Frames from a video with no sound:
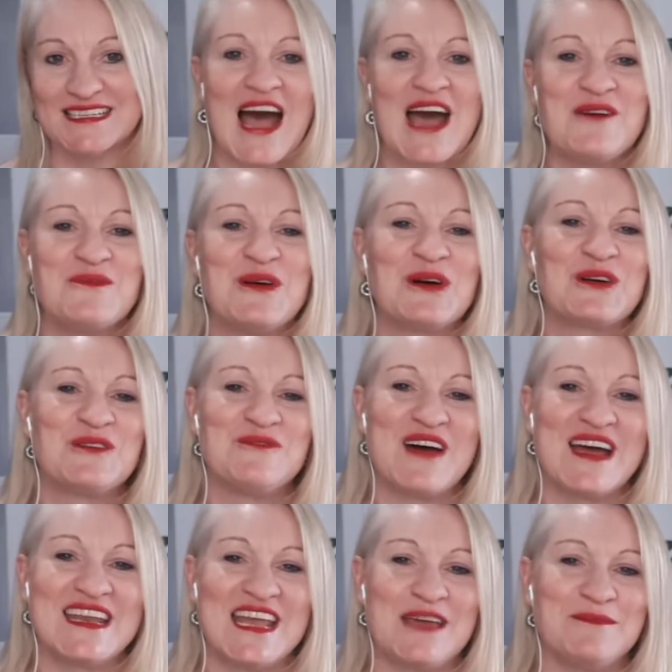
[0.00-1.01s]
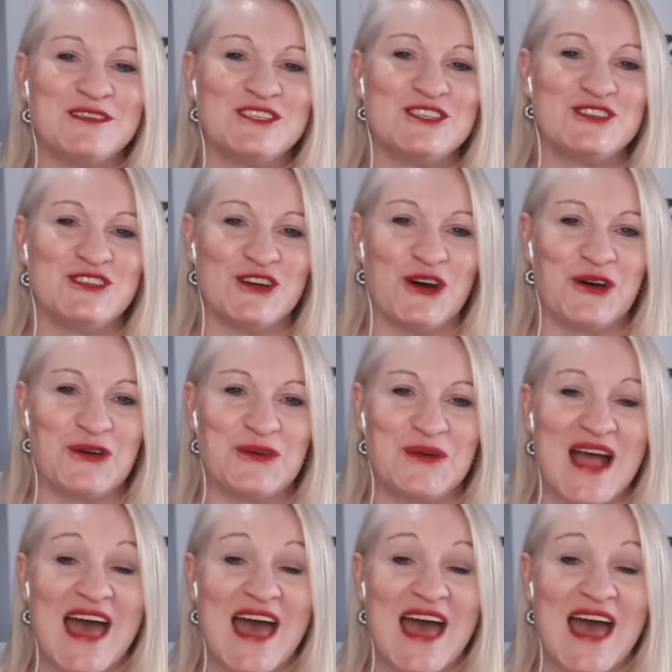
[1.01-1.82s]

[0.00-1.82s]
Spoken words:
Hi and welcome, my name is Jo,